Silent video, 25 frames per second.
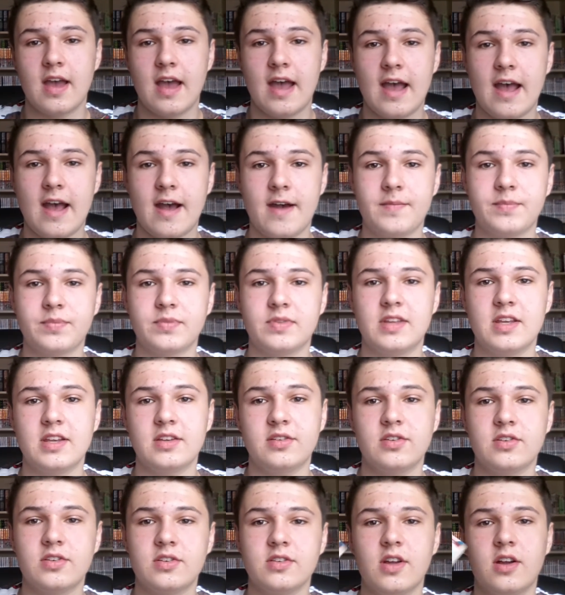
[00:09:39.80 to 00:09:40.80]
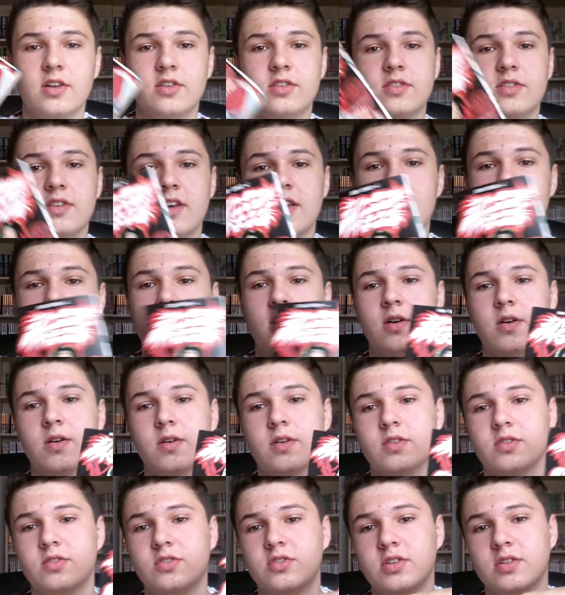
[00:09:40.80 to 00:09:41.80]
This is not
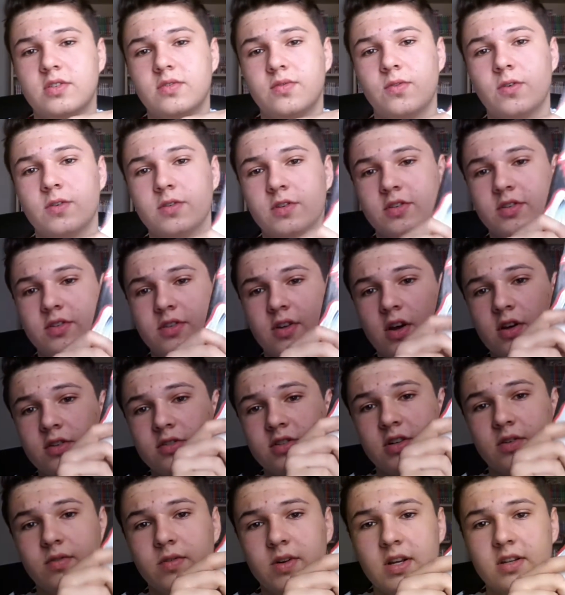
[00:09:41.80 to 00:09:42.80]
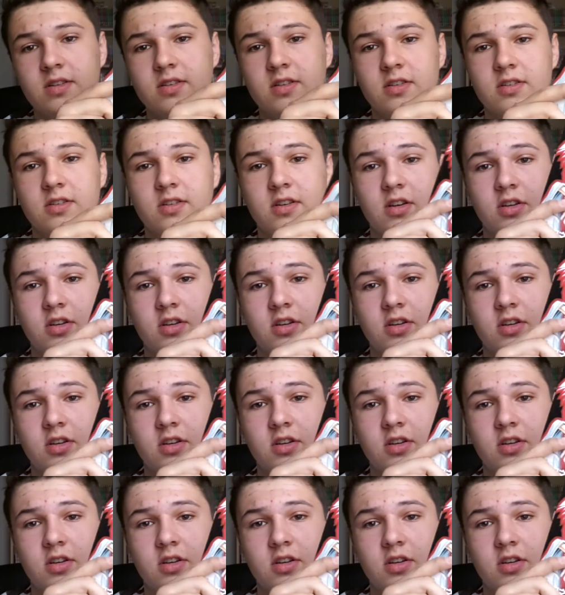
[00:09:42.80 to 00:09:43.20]
here just for nostalgic reasons,